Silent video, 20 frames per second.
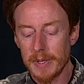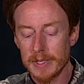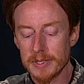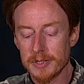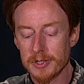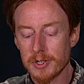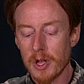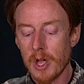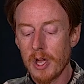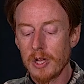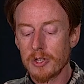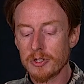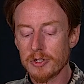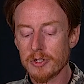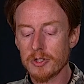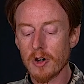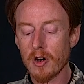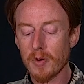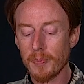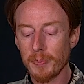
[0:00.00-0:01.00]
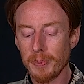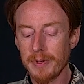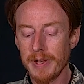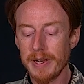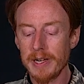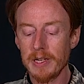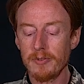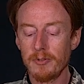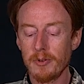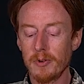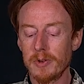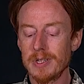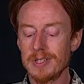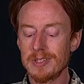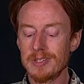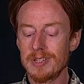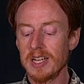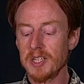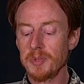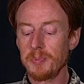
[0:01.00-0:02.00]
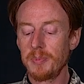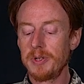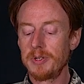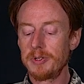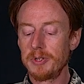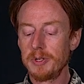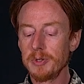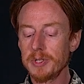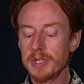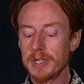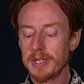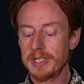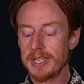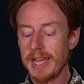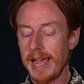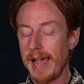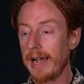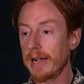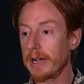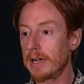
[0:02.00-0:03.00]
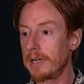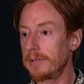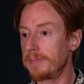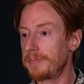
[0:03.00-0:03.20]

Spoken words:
is start planning for an assessment using ATT&CK.